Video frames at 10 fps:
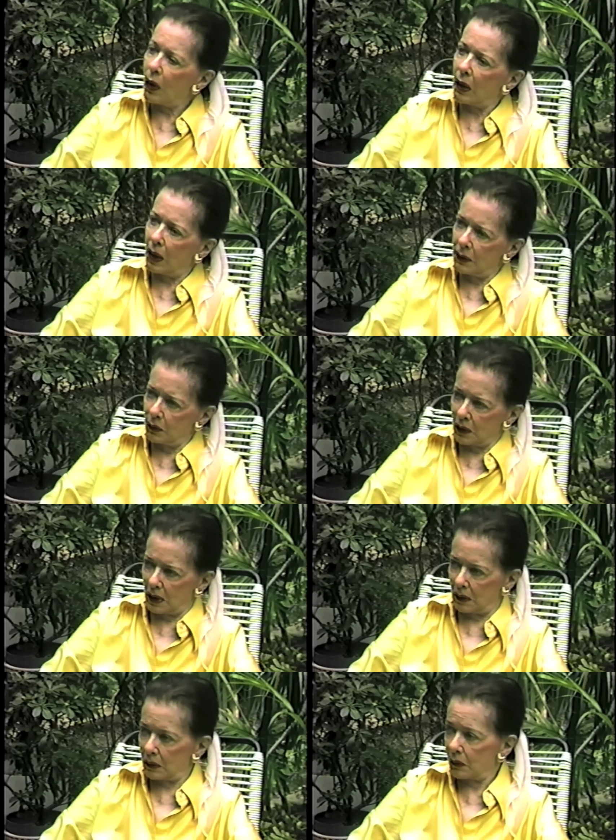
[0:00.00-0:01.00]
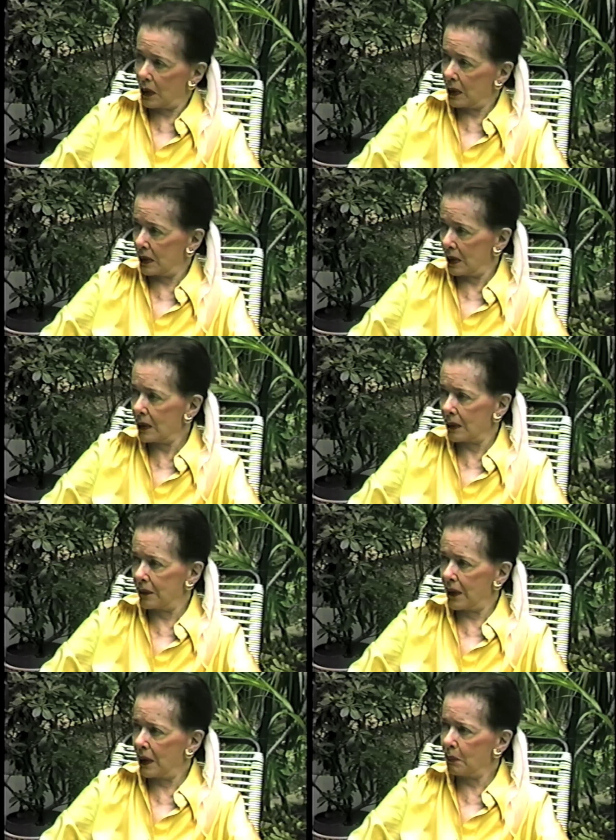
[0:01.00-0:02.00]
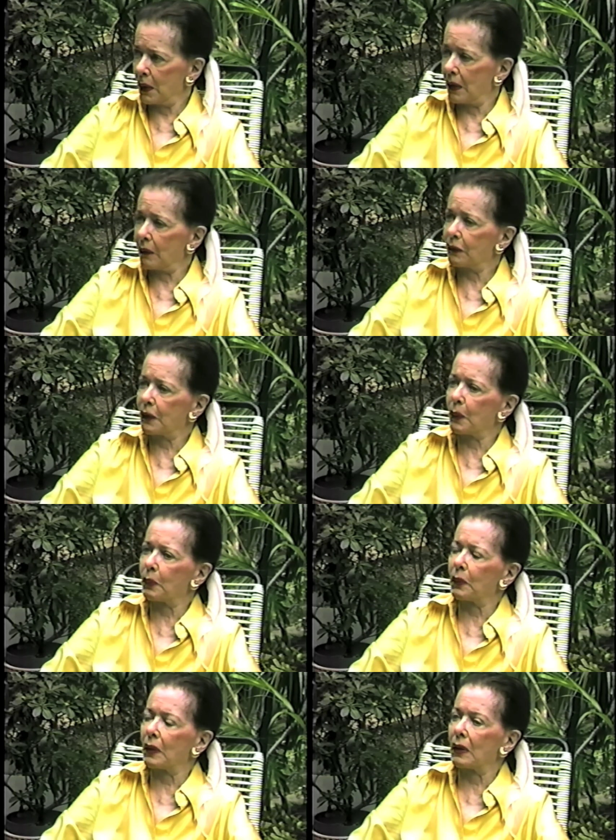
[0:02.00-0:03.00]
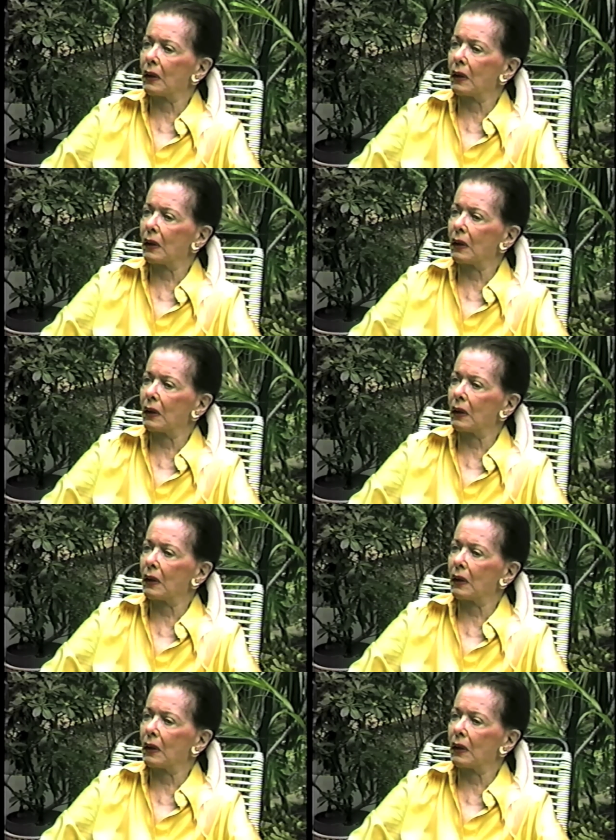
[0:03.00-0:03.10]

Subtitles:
Well, I do get a great deal of fan mail from